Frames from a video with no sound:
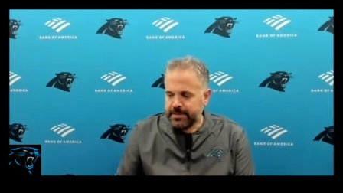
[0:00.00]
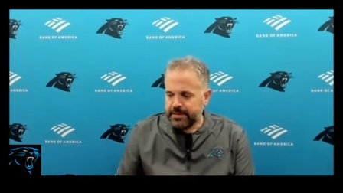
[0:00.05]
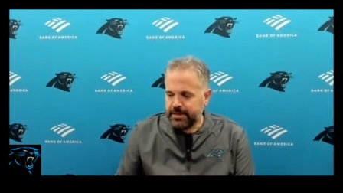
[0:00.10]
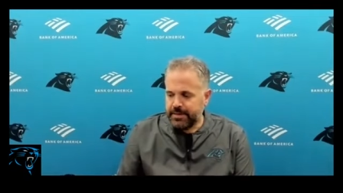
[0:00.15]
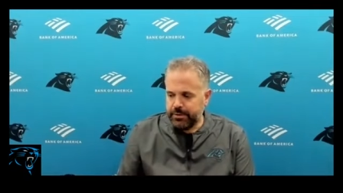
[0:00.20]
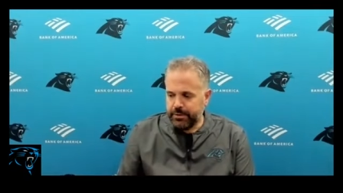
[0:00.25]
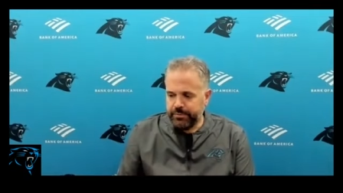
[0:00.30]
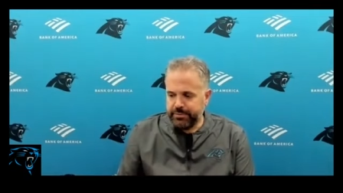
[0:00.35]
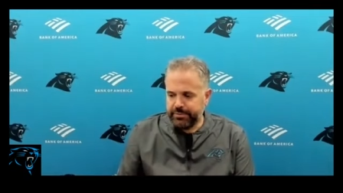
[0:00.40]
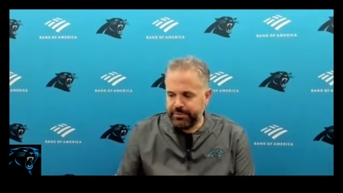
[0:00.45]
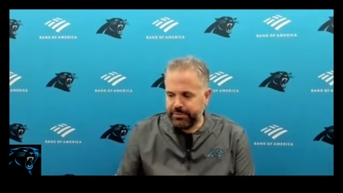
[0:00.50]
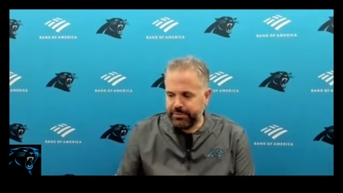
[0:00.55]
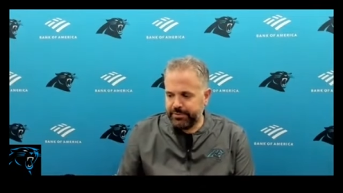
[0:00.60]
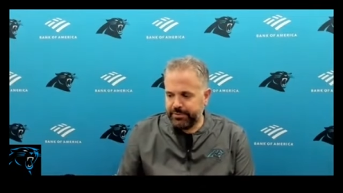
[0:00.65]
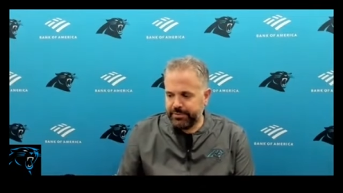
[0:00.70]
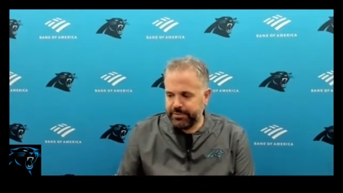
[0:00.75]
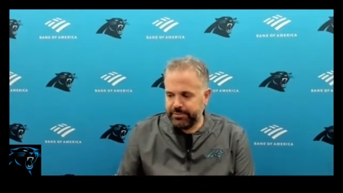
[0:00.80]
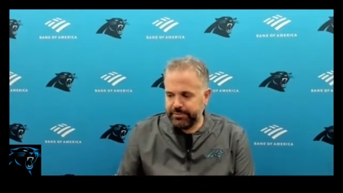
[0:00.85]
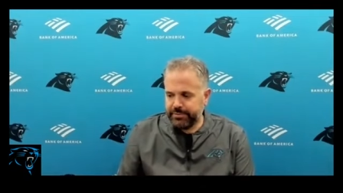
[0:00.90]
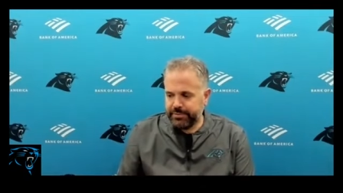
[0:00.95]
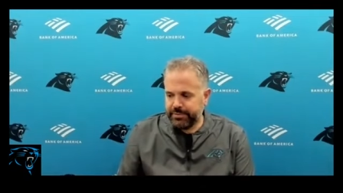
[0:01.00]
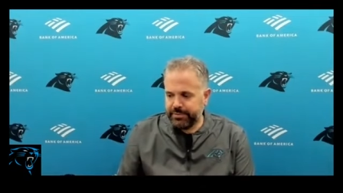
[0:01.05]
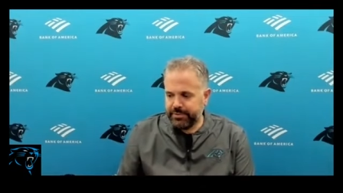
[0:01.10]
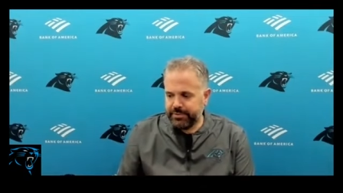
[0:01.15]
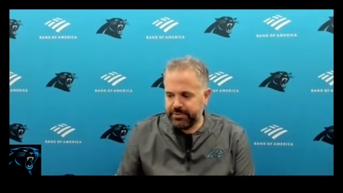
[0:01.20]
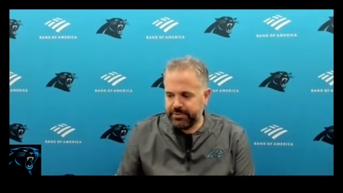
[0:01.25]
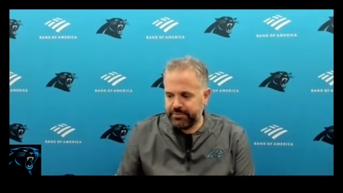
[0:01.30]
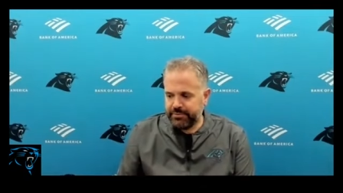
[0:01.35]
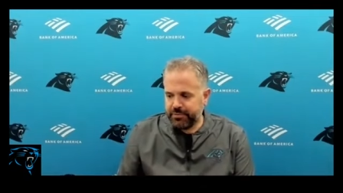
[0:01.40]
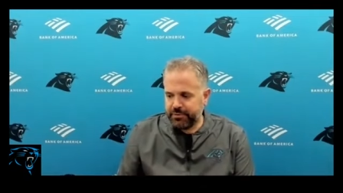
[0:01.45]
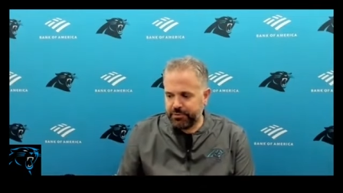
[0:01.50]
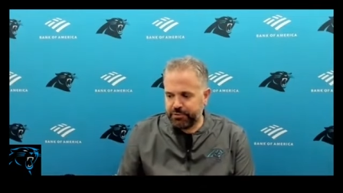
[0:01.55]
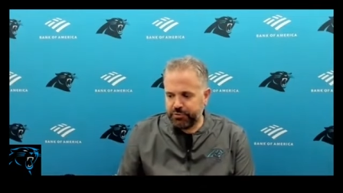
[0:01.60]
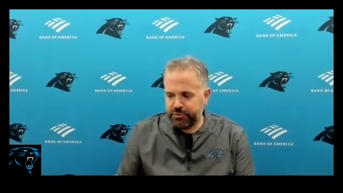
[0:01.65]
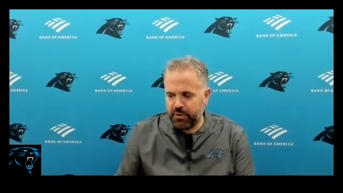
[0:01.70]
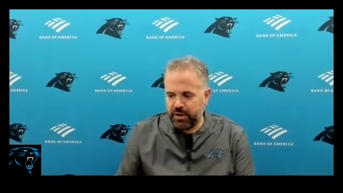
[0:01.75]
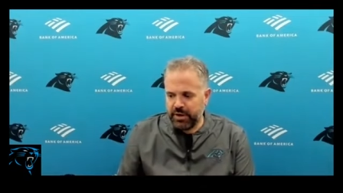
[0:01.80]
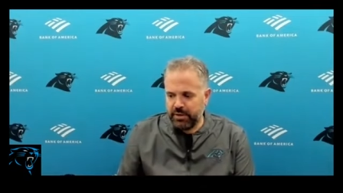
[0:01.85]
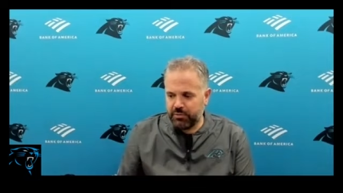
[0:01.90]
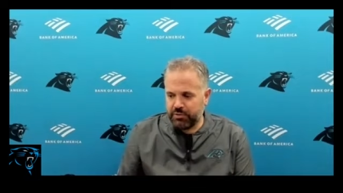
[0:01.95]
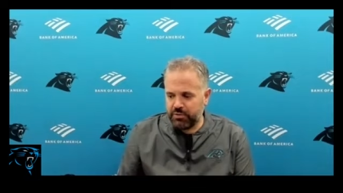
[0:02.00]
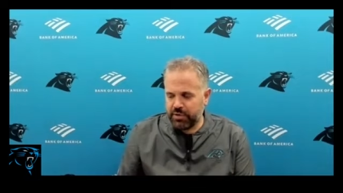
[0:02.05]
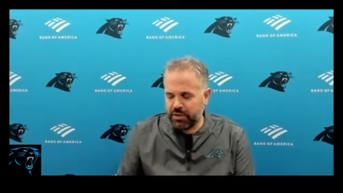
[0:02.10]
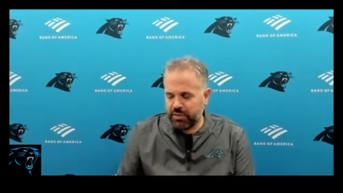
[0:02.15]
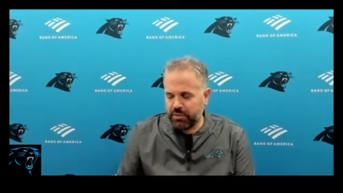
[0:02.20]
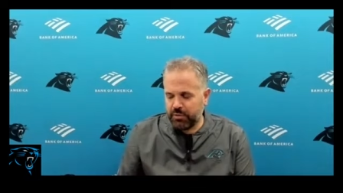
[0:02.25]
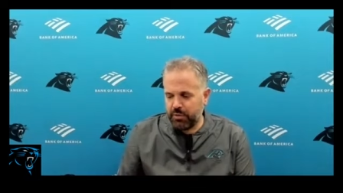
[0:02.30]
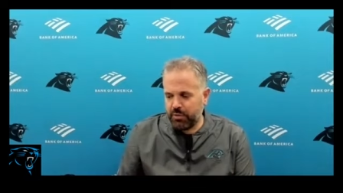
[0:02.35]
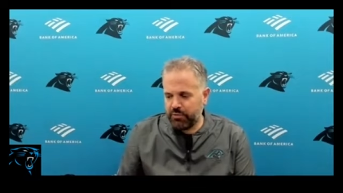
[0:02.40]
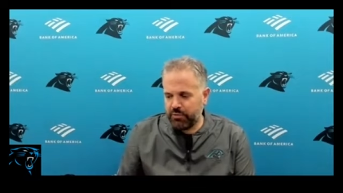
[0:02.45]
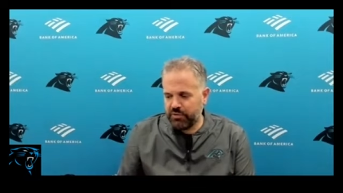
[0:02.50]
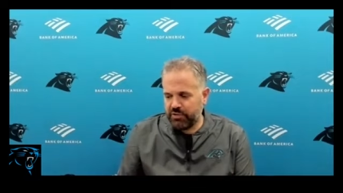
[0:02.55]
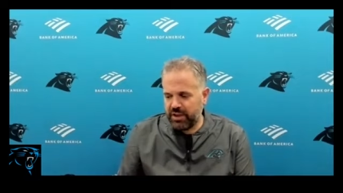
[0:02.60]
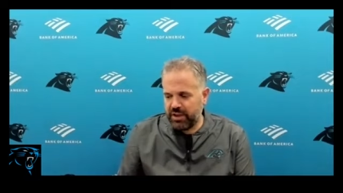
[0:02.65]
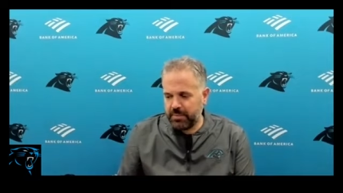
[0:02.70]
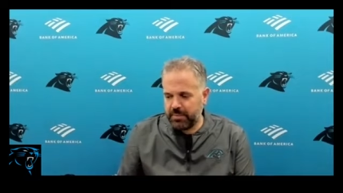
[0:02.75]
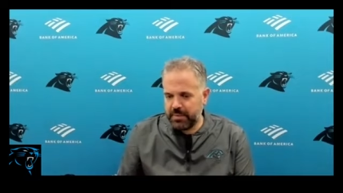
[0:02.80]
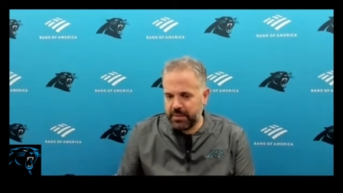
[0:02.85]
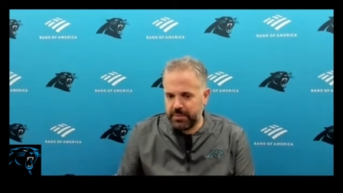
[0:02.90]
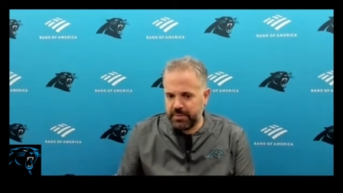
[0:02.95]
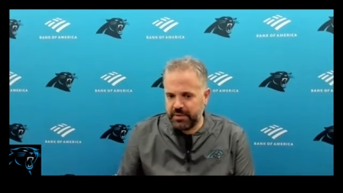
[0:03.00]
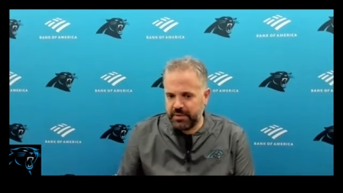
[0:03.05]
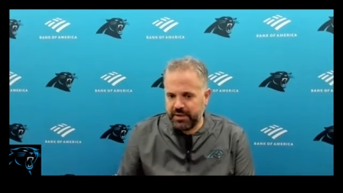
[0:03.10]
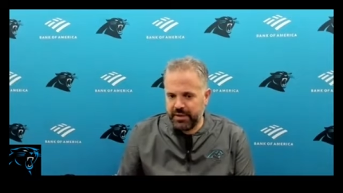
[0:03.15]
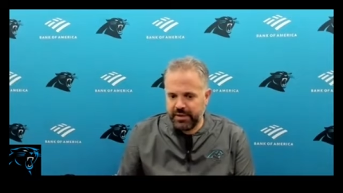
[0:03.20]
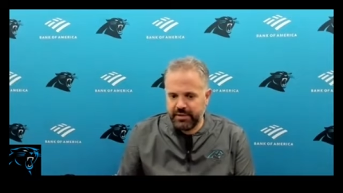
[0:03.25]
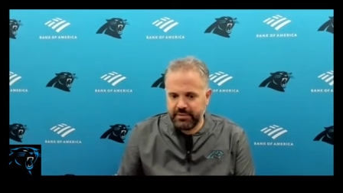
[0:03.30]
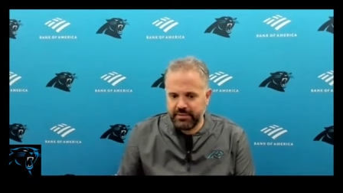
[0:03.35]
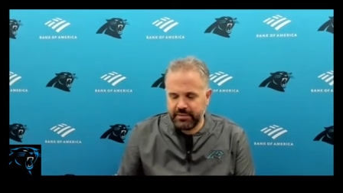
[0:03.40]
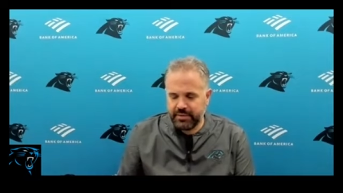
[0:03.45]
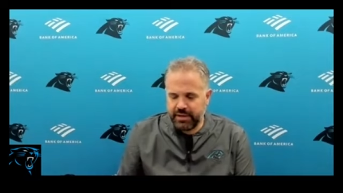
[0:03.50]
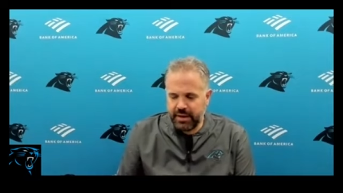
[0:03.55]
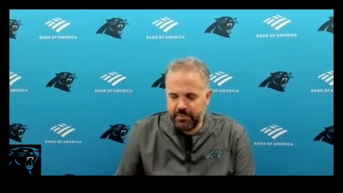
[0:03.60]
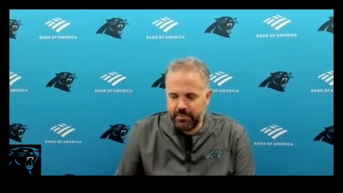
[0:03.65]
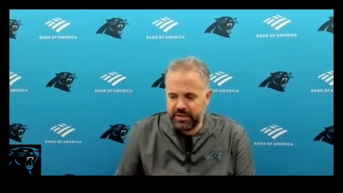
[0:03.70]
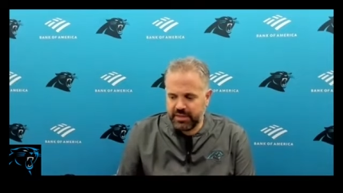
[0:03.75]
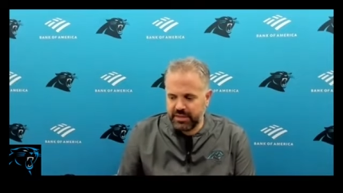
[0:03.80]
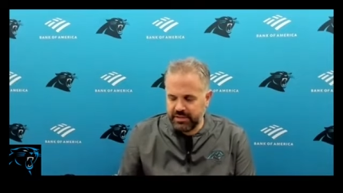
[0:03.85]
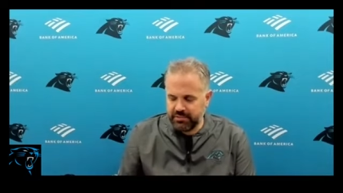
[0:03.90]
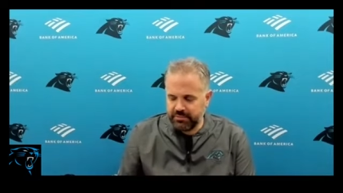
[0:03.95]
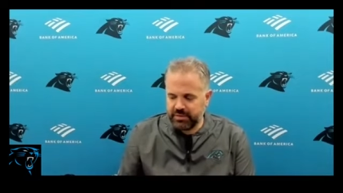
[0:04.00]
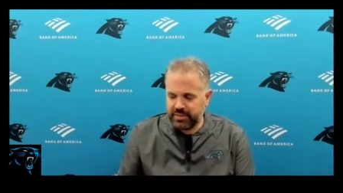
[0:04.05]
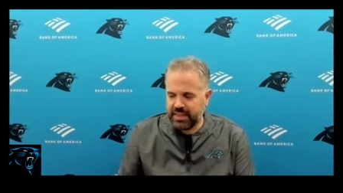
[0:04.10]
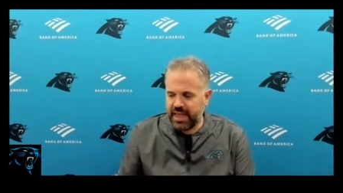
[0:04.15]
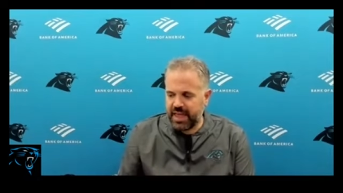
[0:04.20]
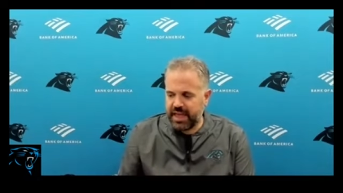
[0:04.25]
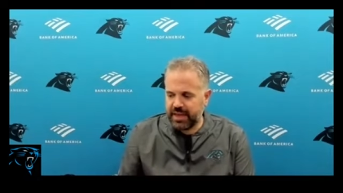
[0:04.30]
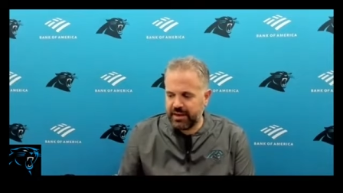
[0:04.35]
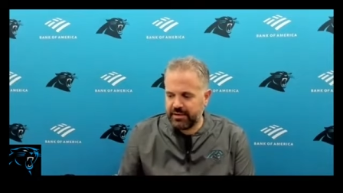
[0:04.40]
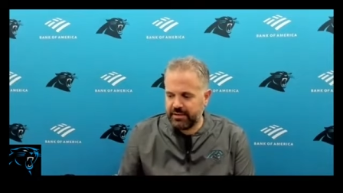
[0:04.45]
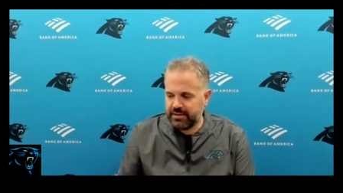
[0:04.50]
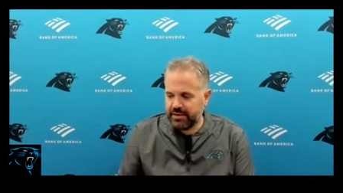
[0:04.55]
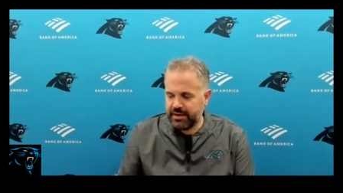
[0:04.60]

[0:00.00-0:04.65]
You know, the first screen, trying to throw it over JPP, okay, we can live with that.